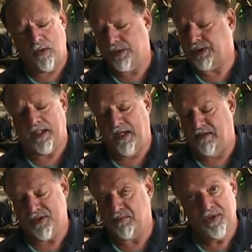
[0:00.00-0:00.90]
course I
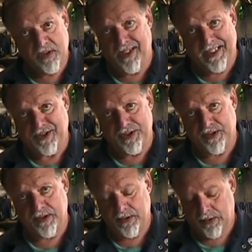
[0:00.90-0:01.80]
have some hood
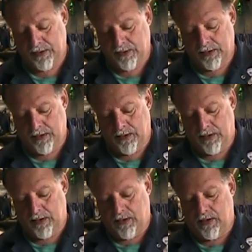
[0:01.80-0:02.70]
latches.
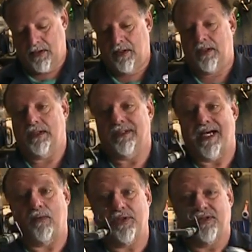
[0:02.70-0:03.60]
Is
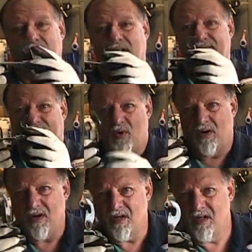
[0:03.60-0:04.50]
that what you're looking
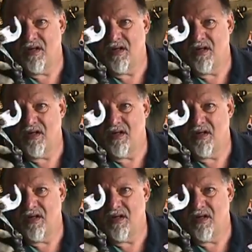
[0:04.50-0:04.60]
for?